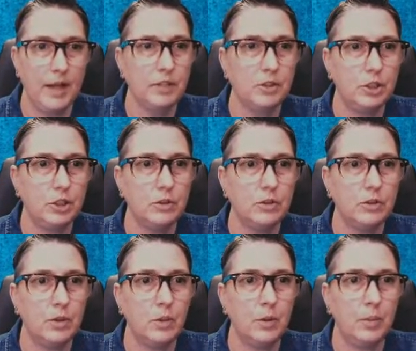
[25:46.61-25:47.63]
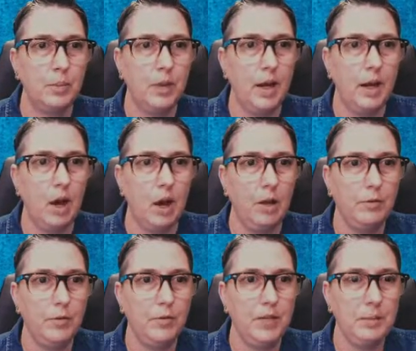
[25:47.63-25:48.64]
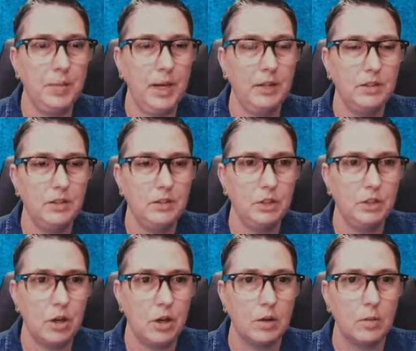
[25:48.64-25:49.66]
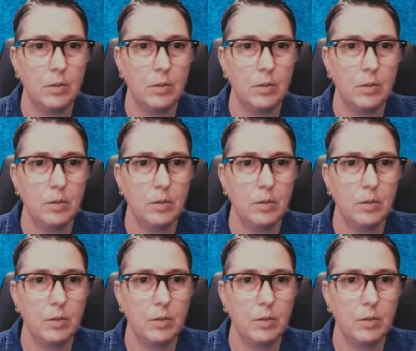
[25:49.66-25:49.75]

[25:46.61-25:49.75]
I can choose. Do I want to apply all 15 pages? Sure.